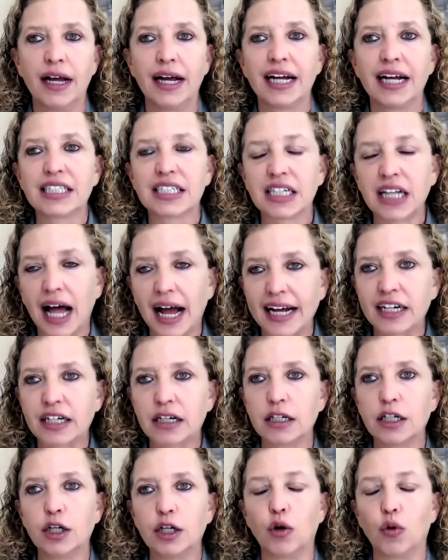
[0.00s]
It's
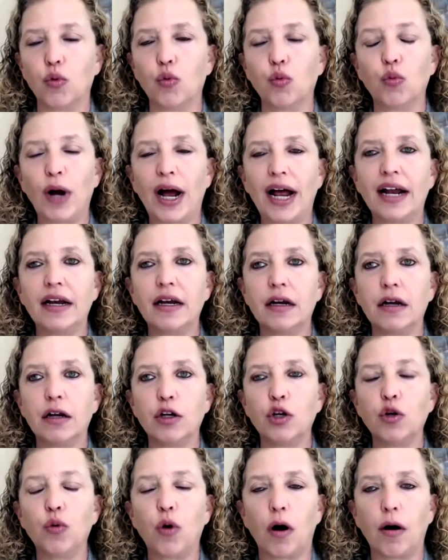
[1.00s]
like, you know, when
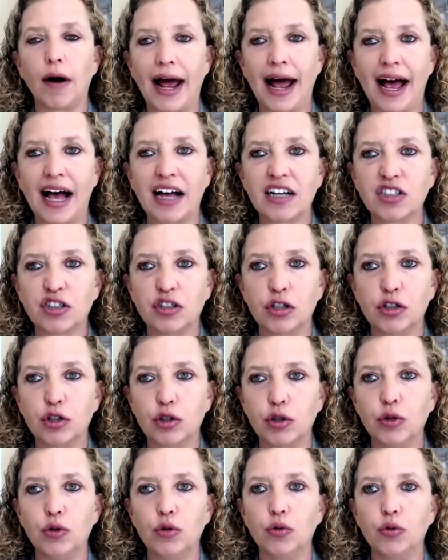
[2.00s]
you are asked
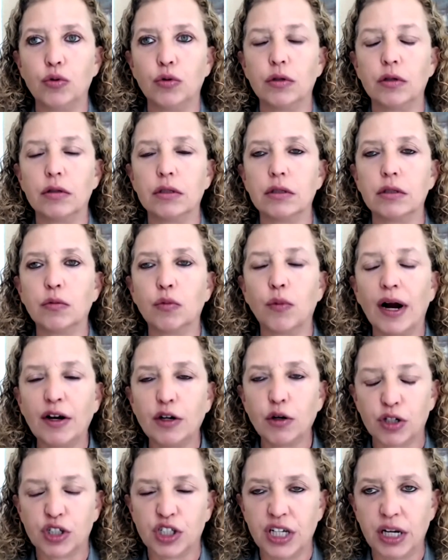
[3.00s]
to wear
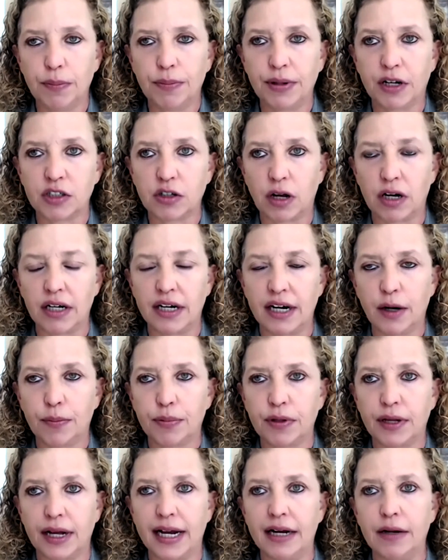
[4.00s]
your seatbelt on an
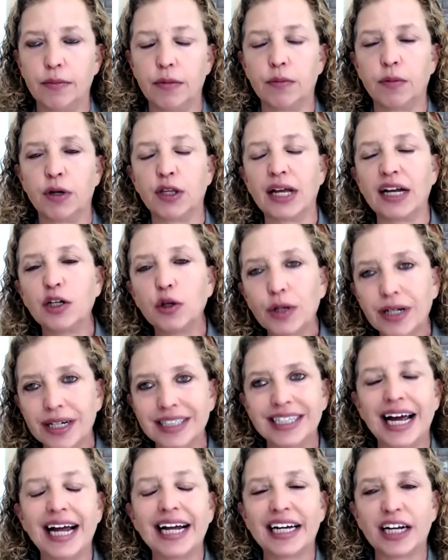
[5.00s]
airplane, but then you
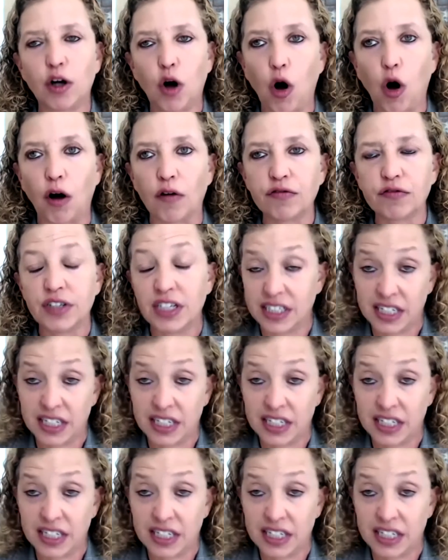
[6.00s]
can take it off.